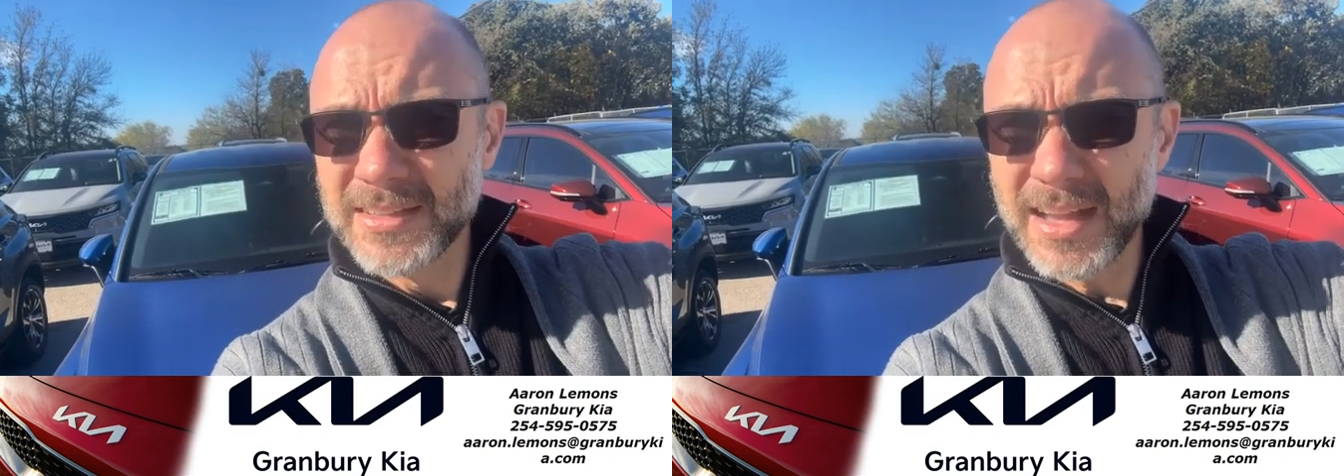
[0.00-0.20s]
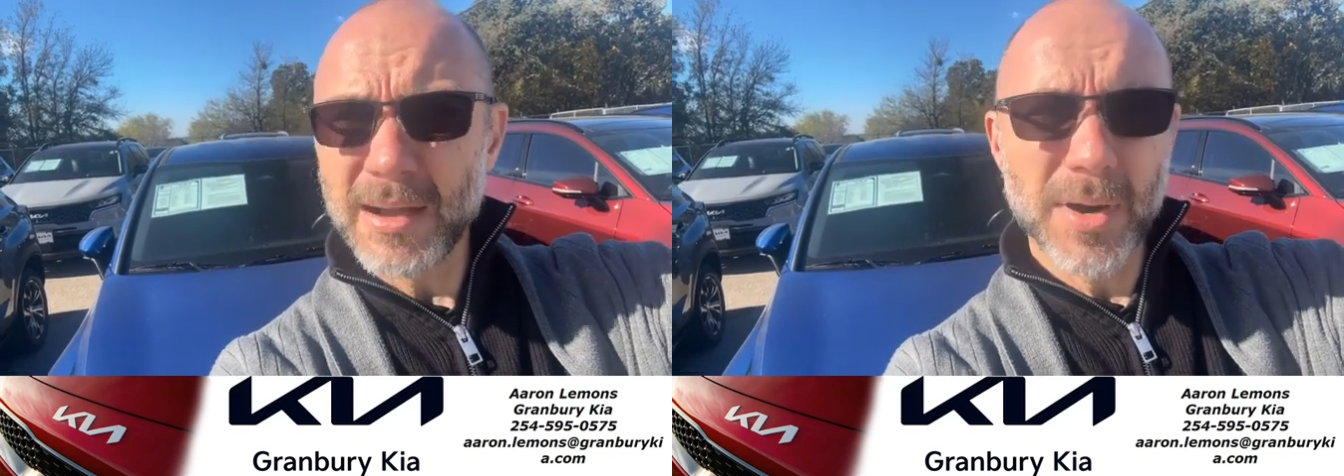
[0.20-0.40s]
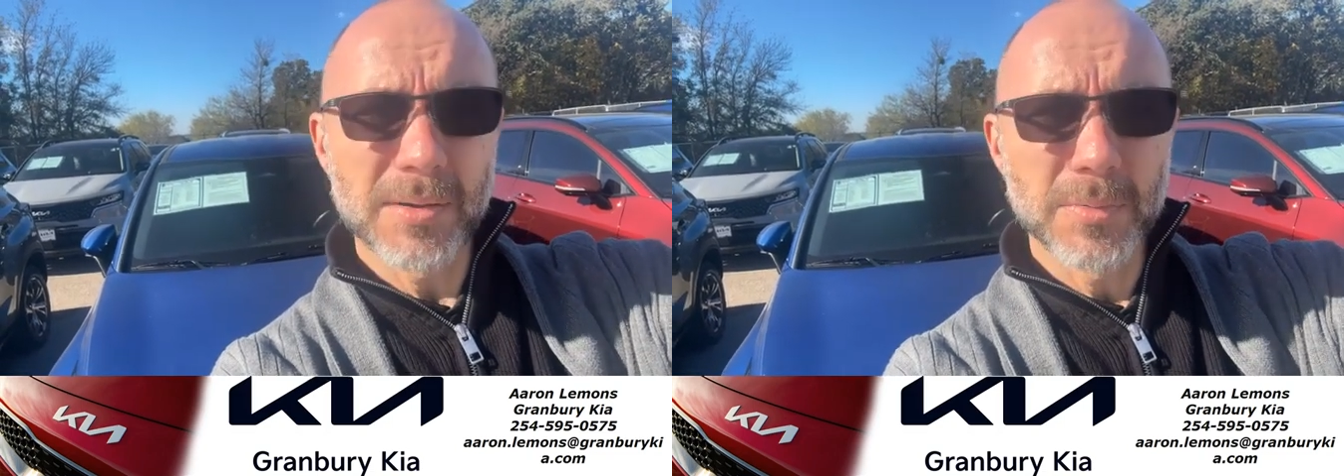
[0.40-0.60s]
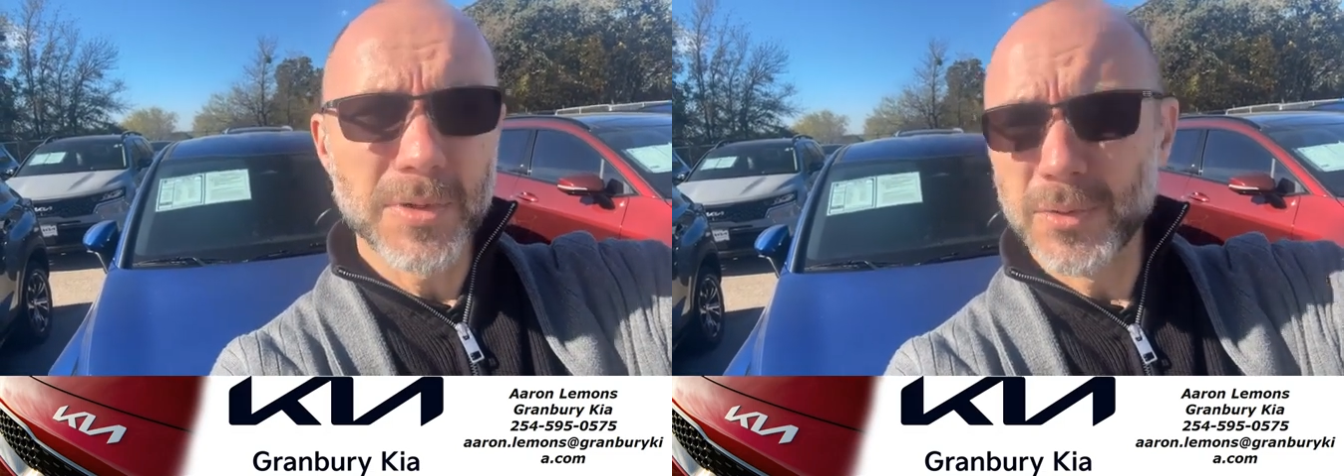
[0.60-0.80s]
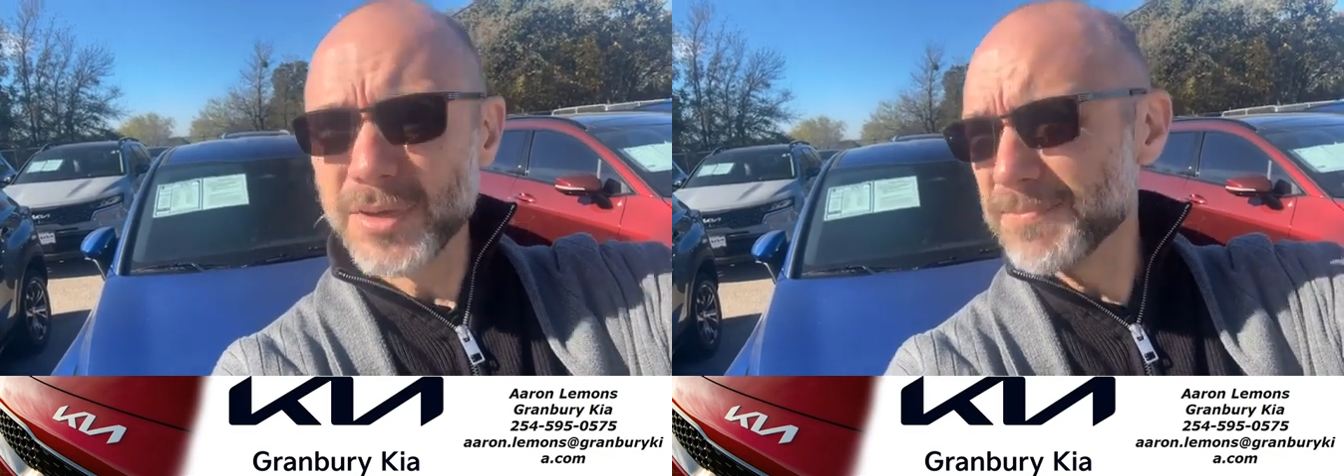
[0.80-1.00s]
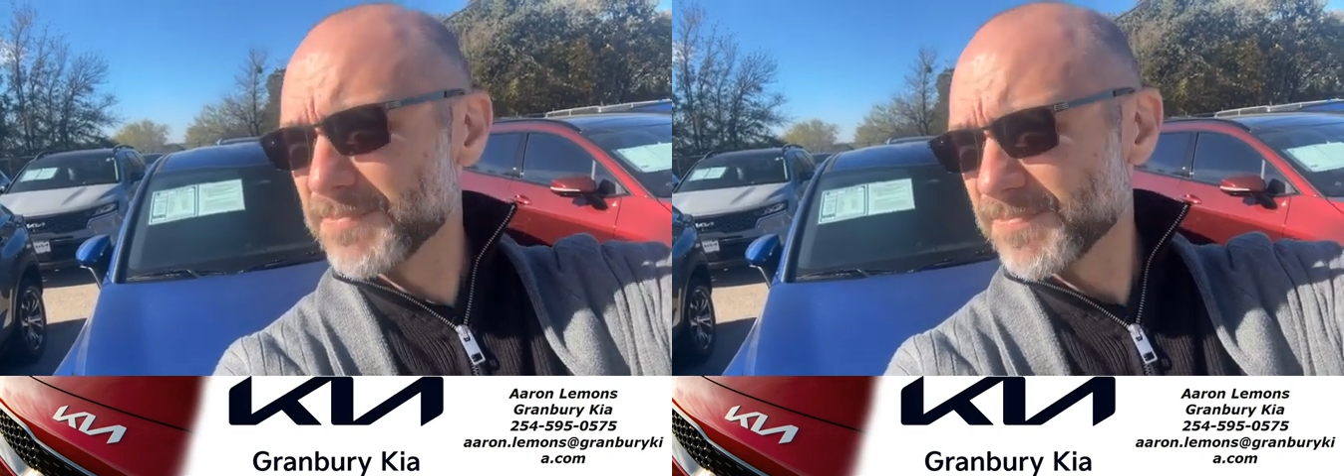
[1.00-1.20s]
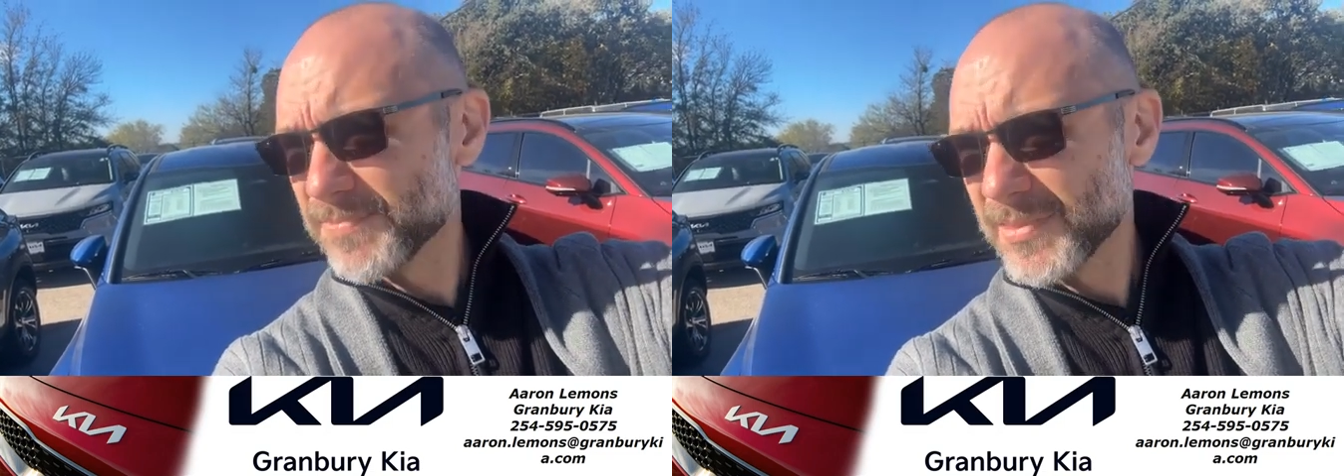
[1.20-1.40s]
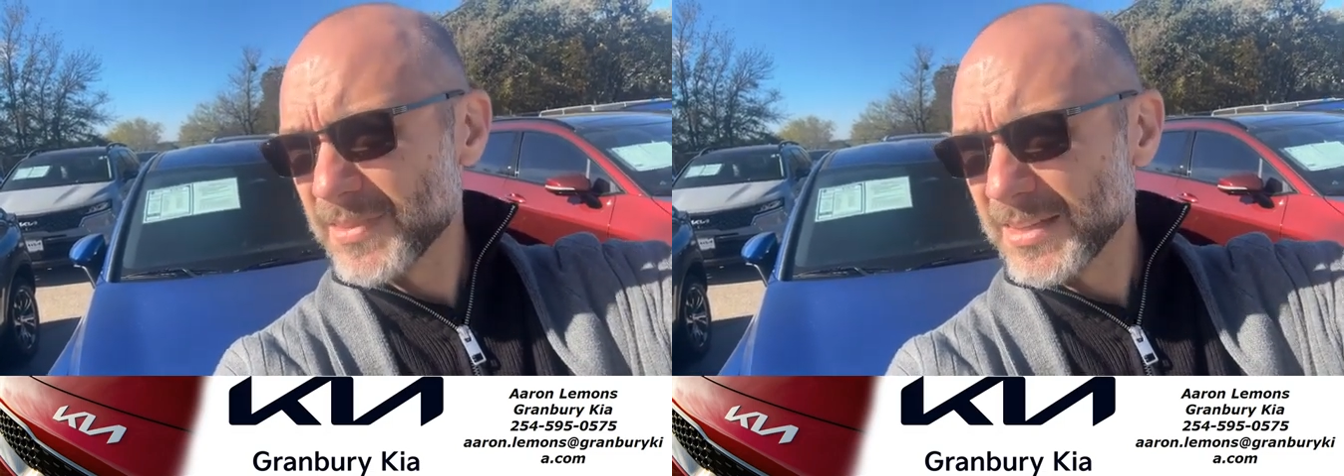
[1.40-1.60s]
I probably would.
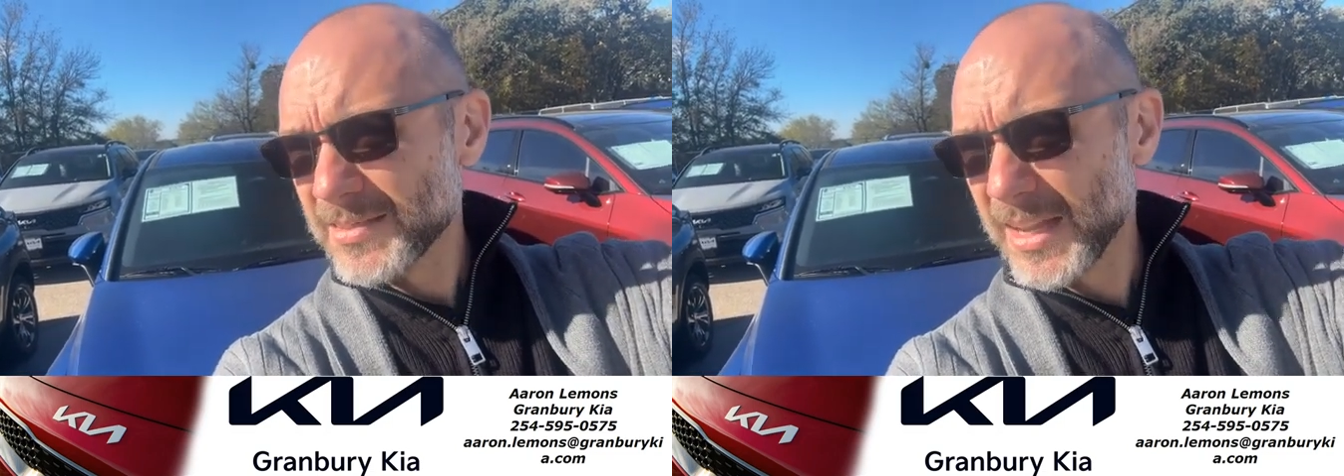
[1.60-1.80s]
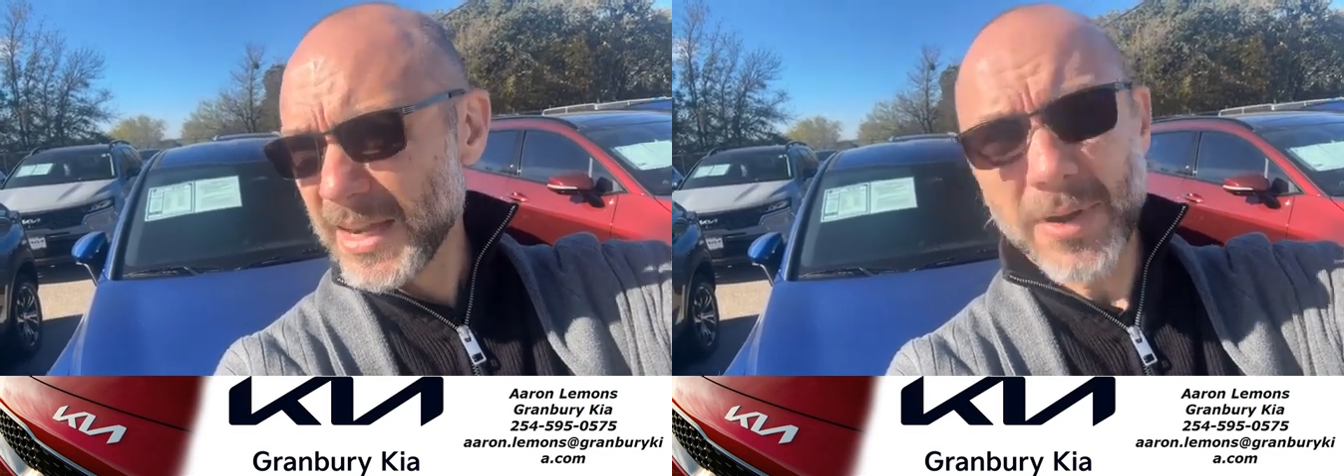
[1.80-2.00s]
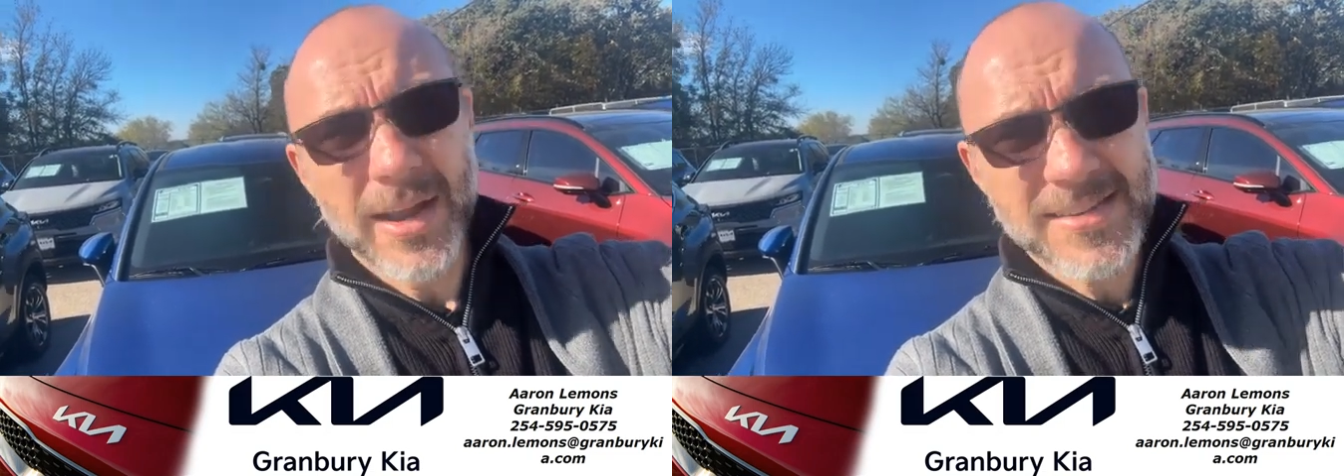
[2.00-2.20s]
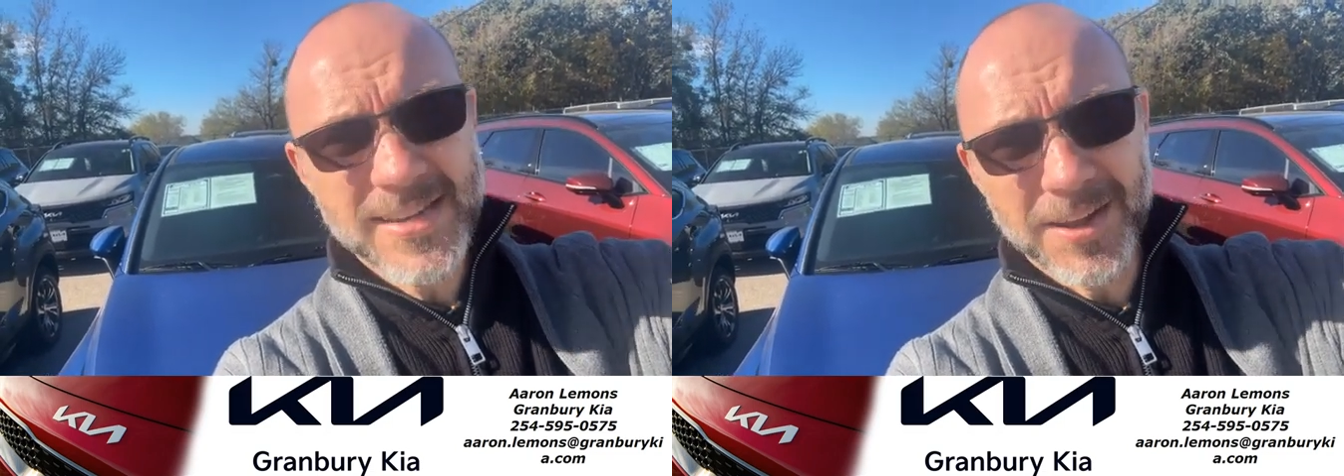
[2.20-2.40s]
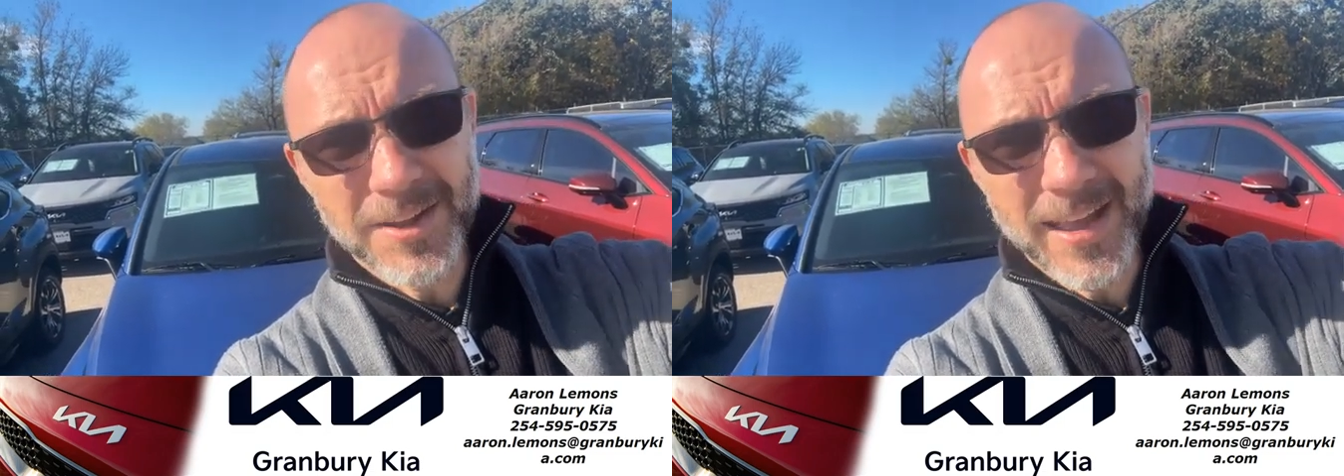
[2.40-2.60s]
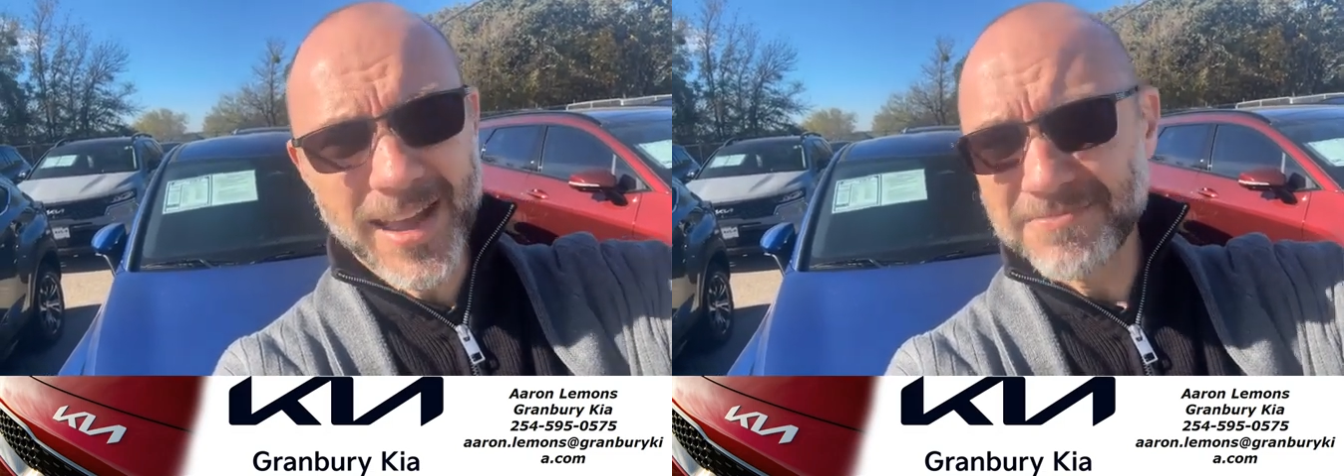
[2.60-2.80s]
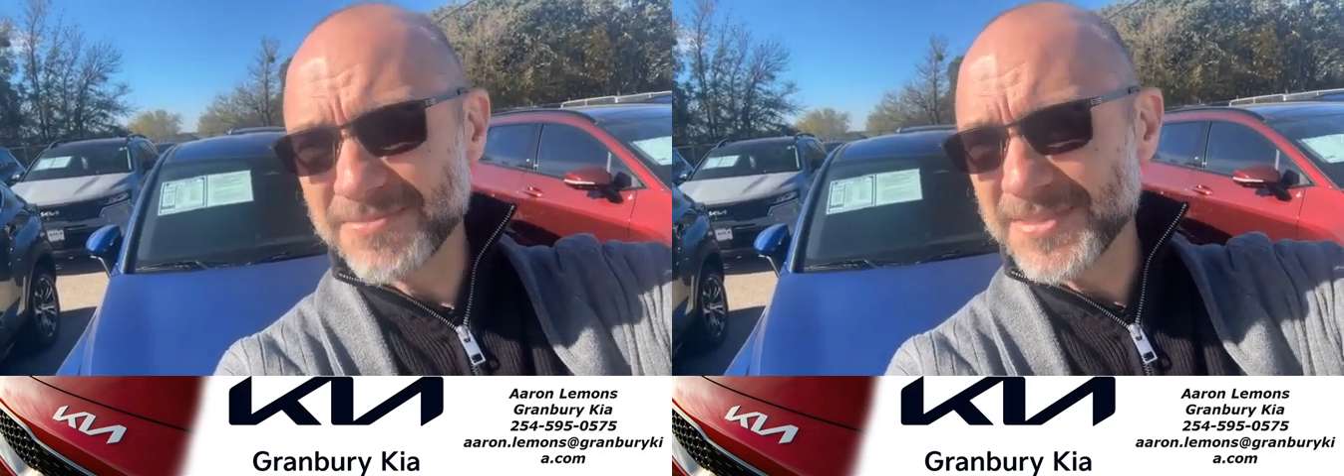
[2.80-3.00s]
Anyway, I say all that.